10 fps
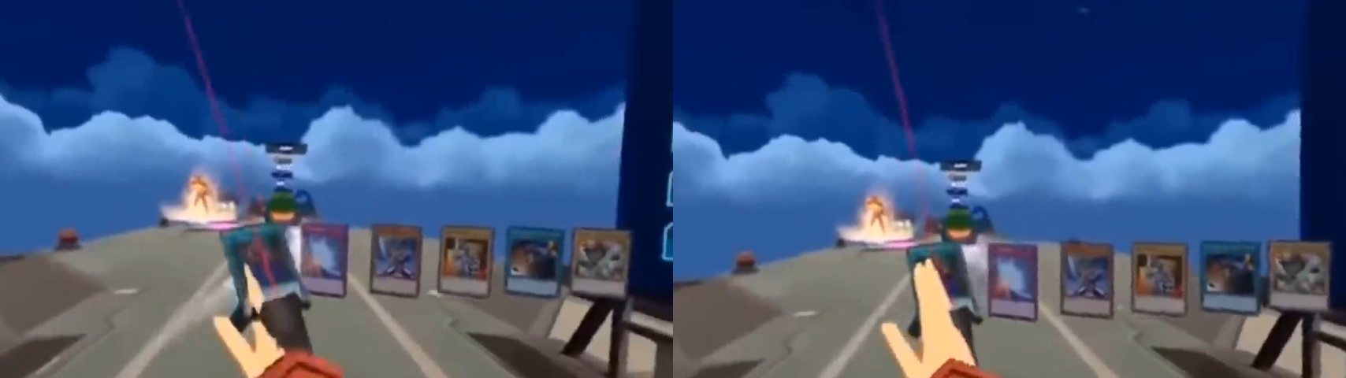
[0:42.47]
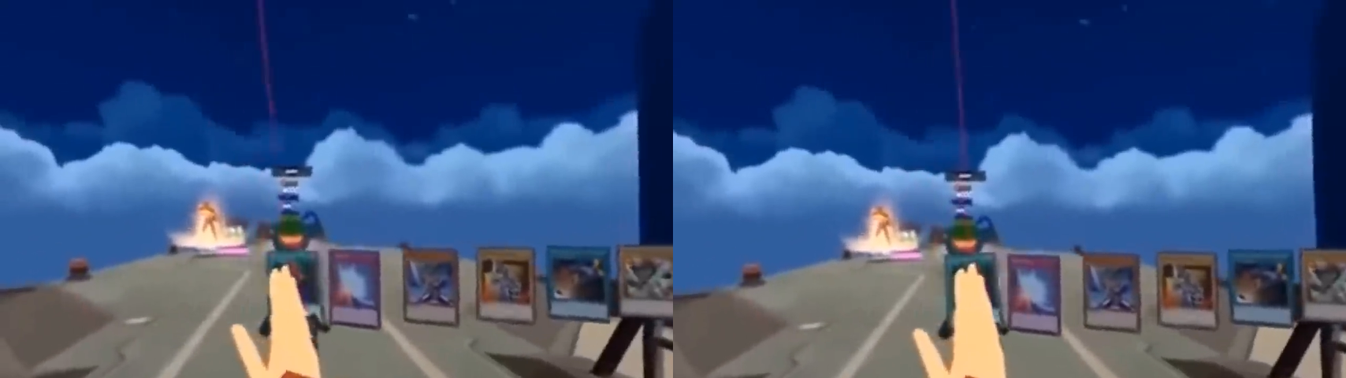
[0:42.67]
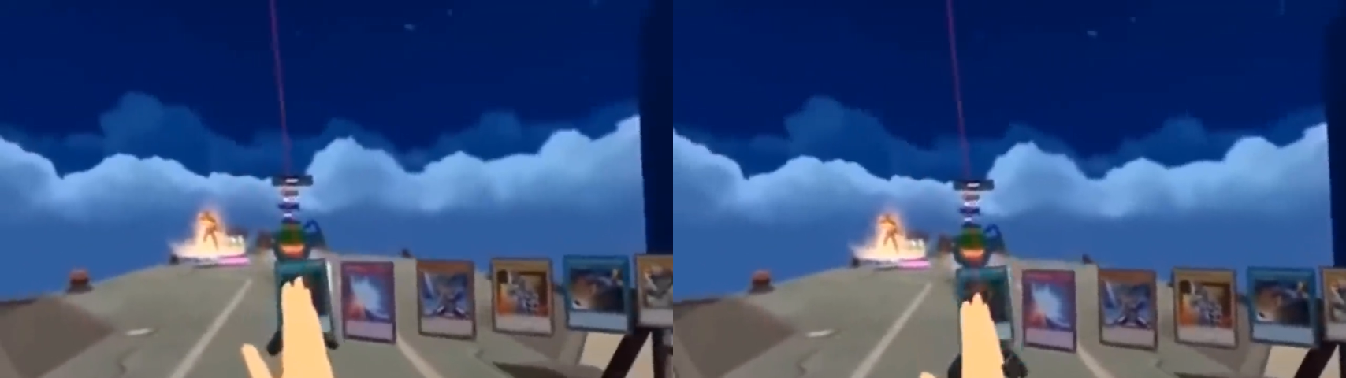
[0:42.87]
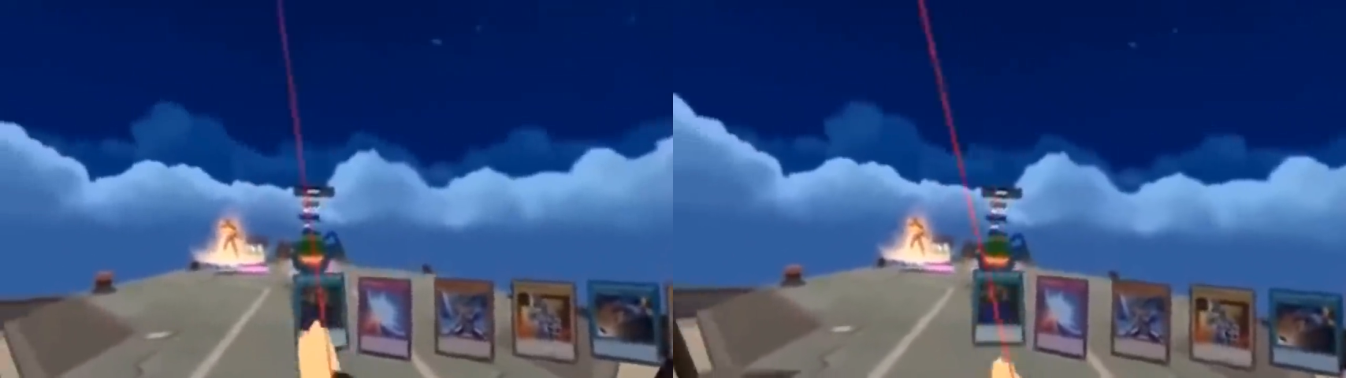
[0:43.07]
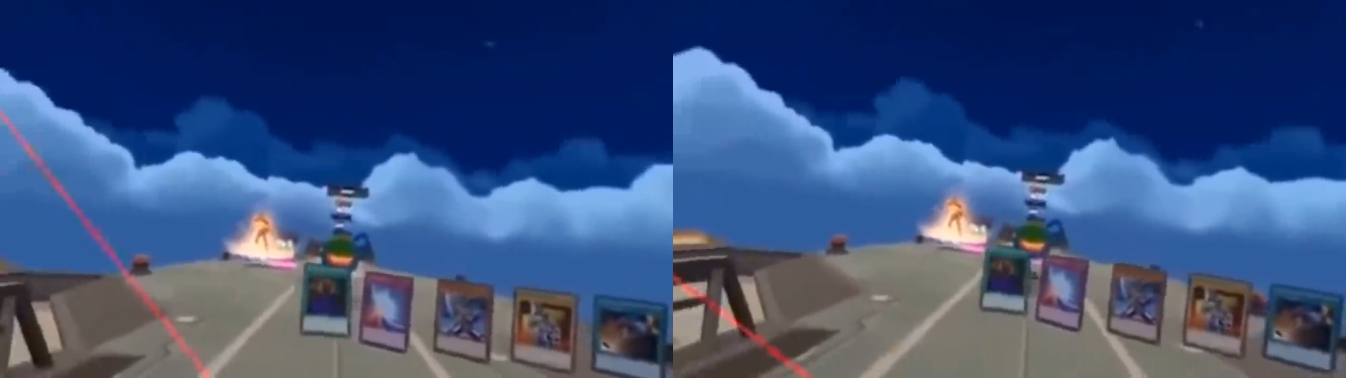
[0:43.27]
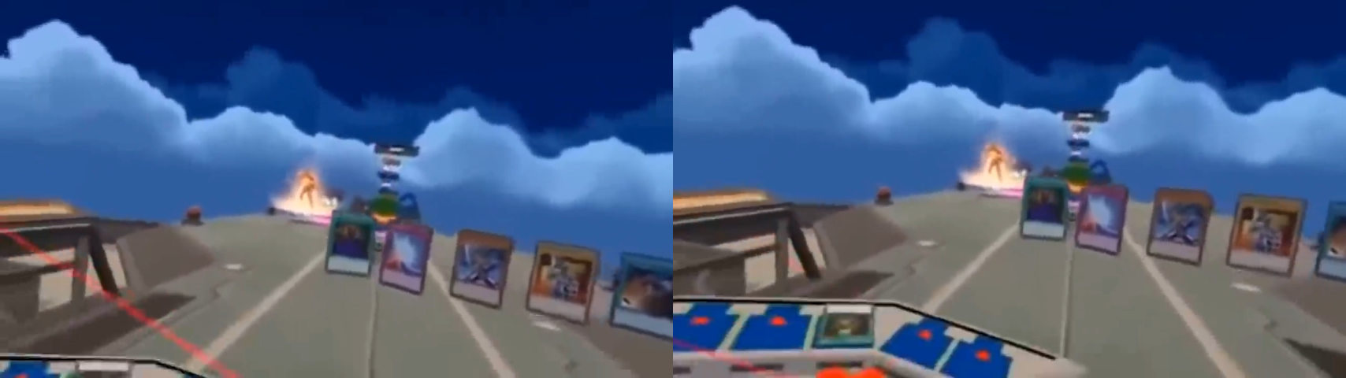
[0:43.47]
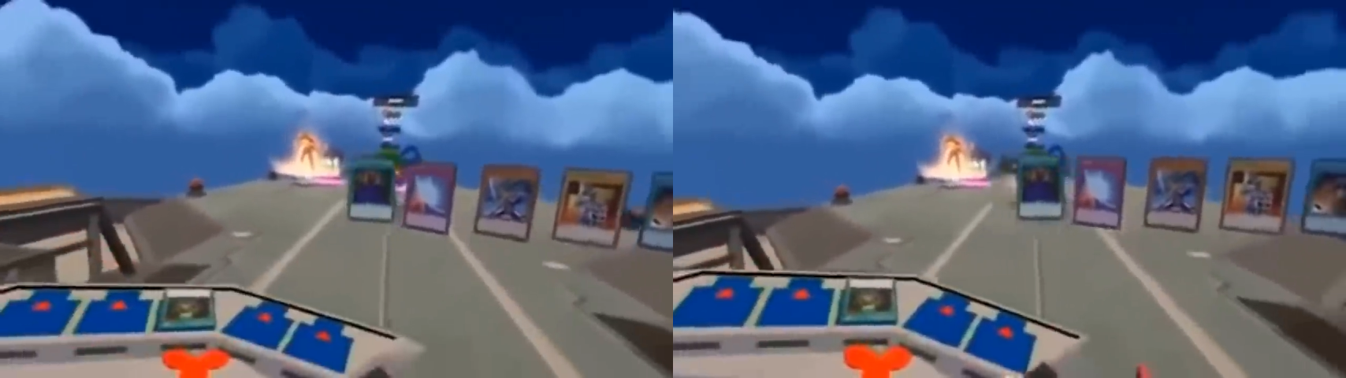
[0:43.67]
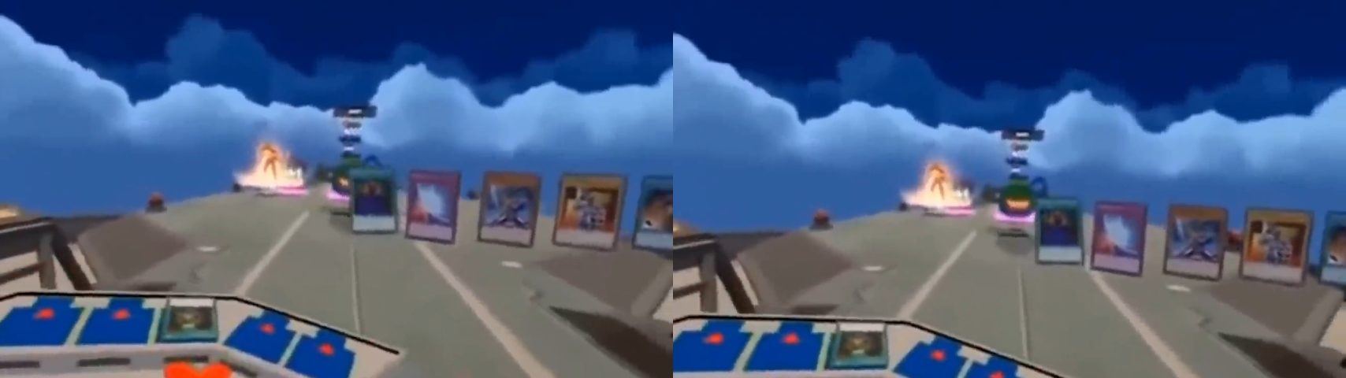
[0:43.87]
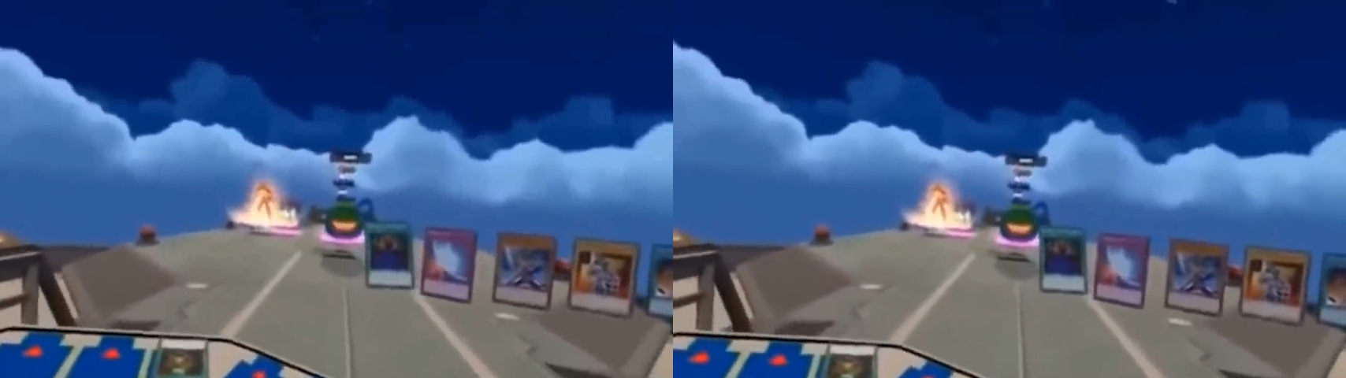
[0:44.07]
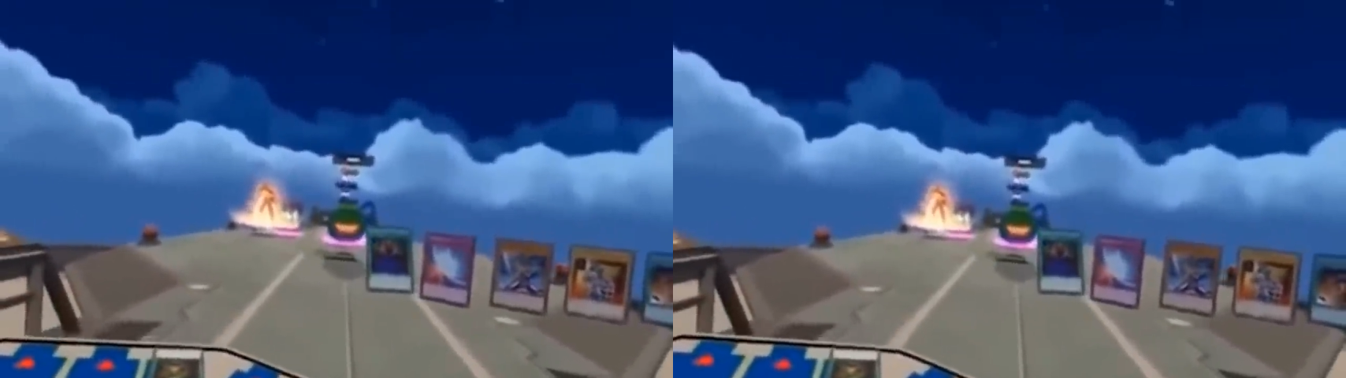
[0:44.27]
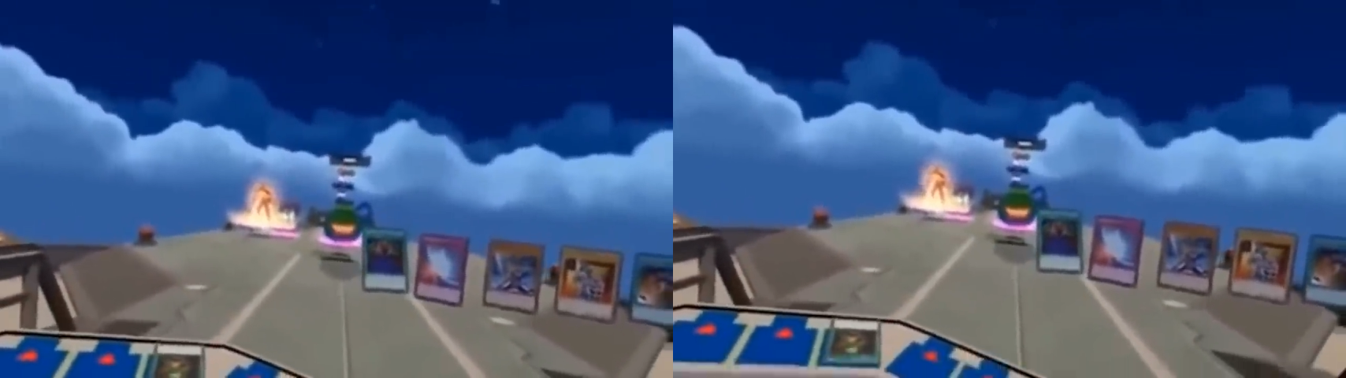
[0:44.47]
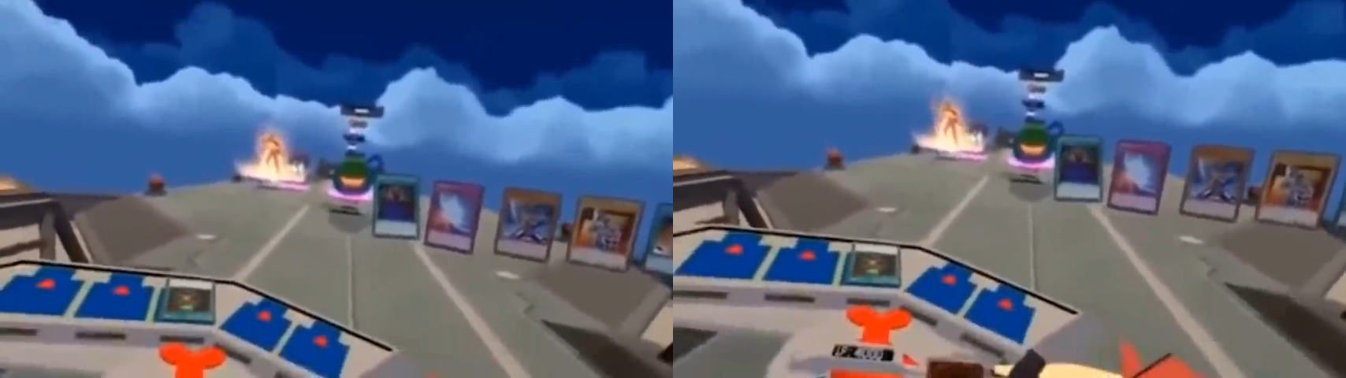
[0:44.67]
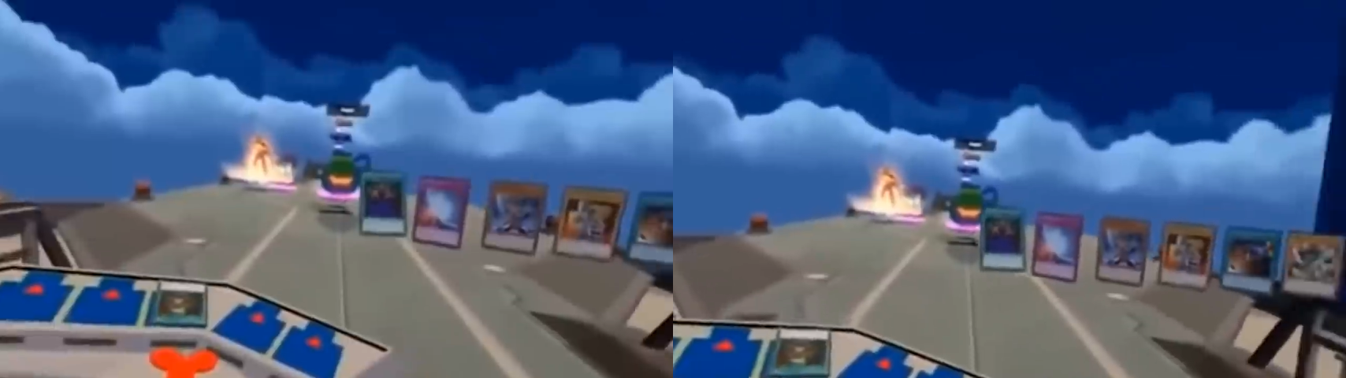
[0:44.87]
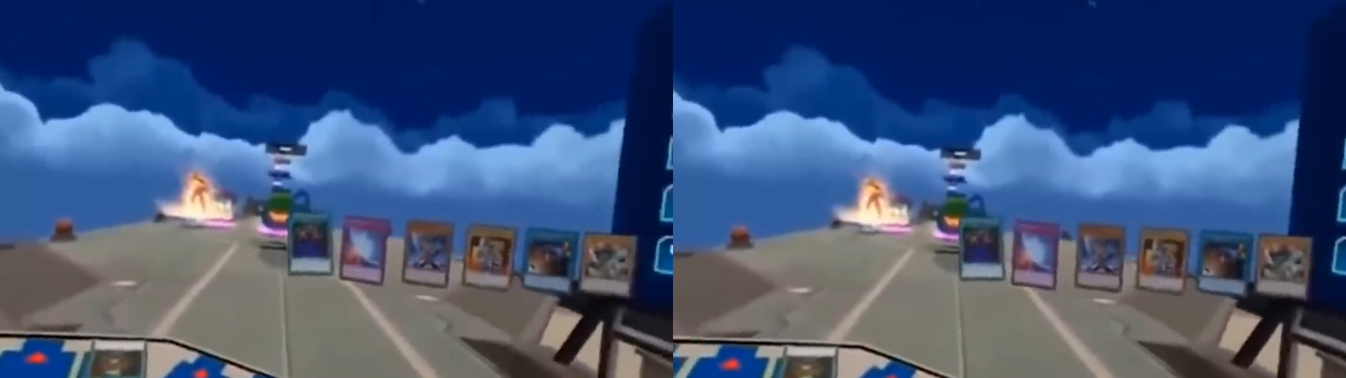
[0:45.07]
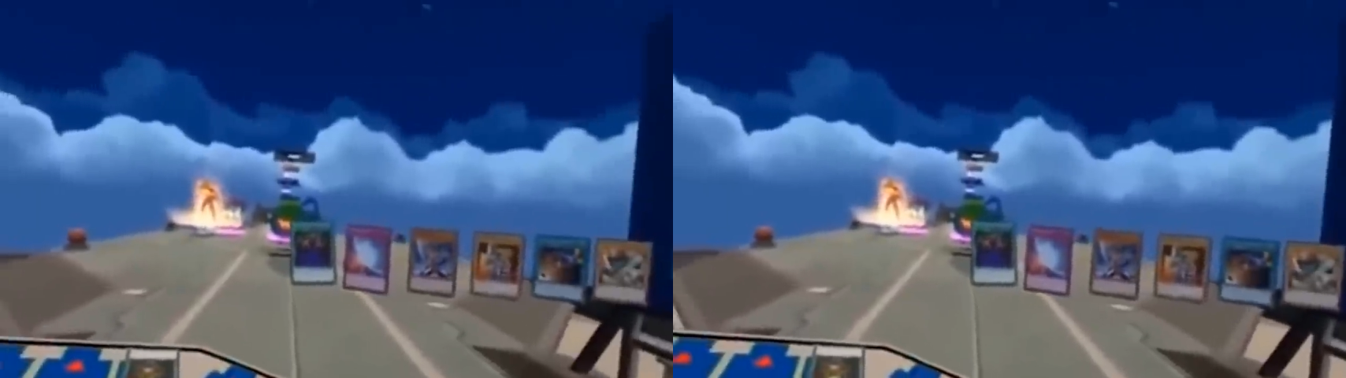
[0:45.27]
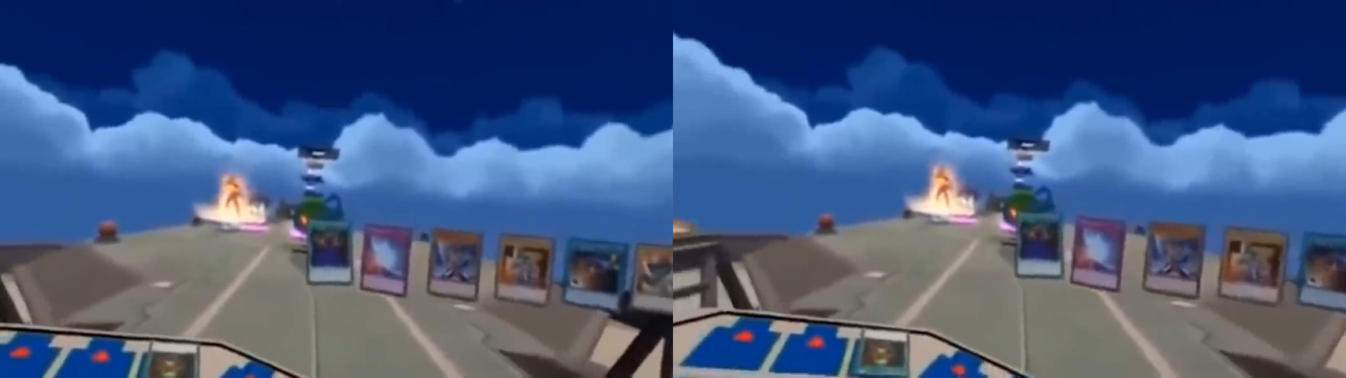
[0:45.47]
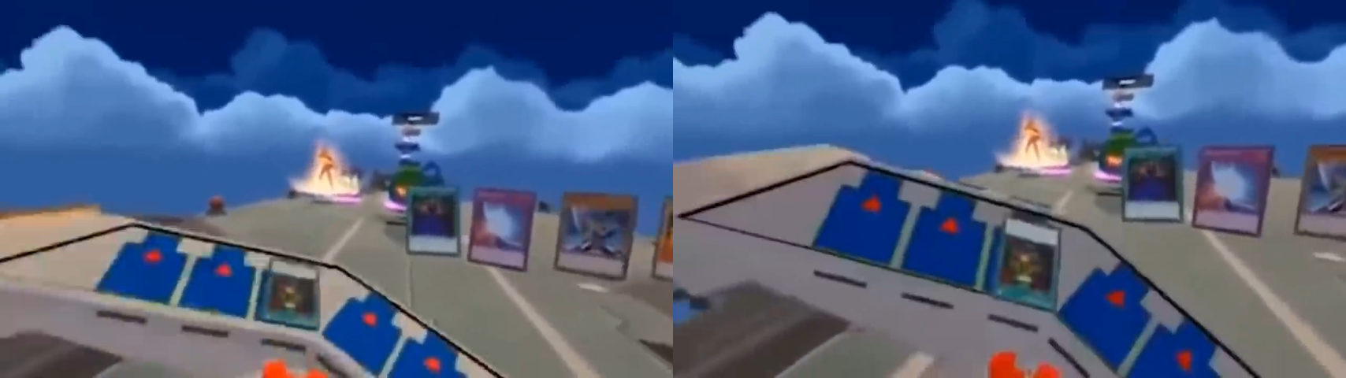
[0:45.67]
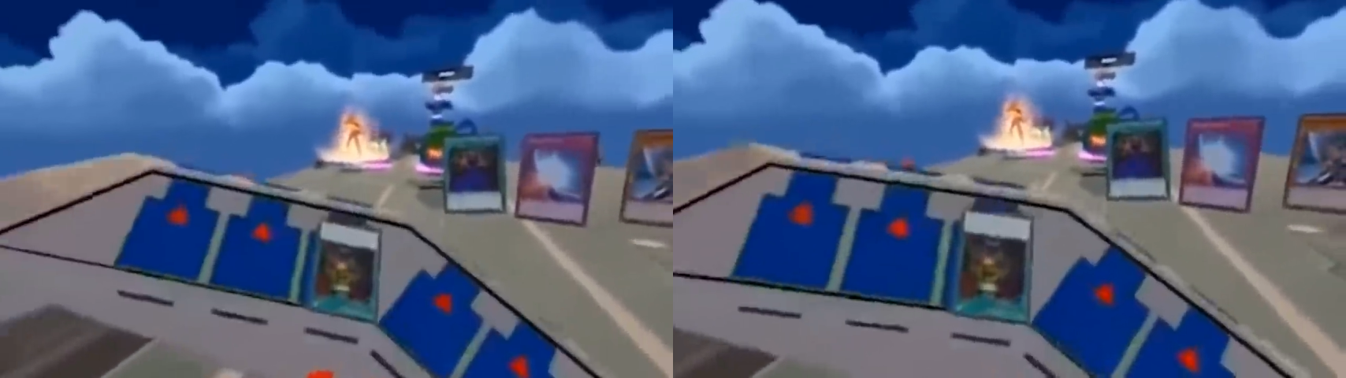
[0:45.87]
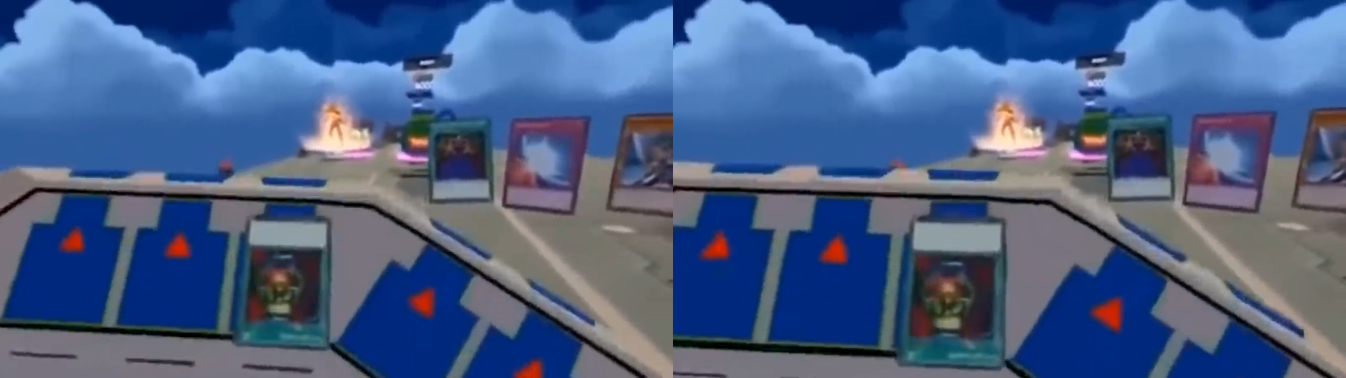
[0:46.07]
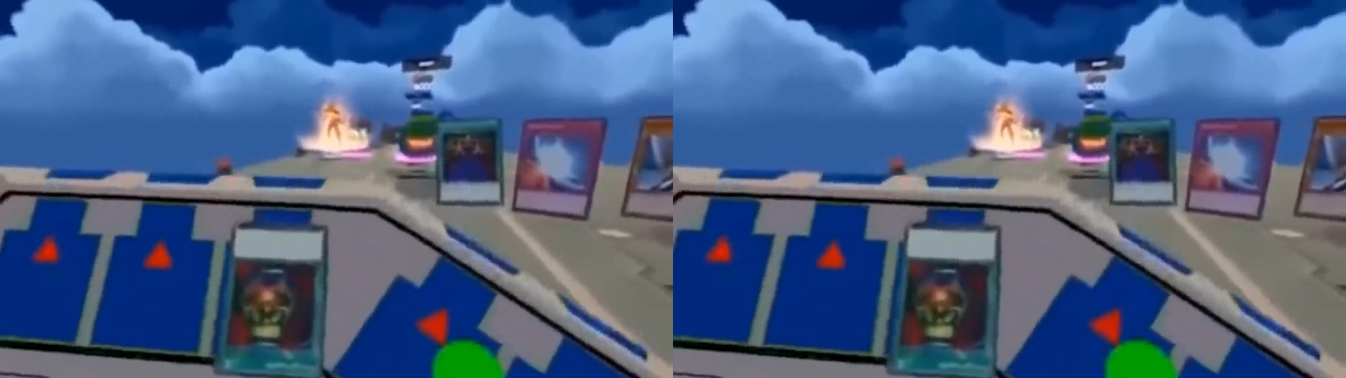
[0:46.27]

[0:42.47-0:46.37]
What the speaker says: (no speaker visible)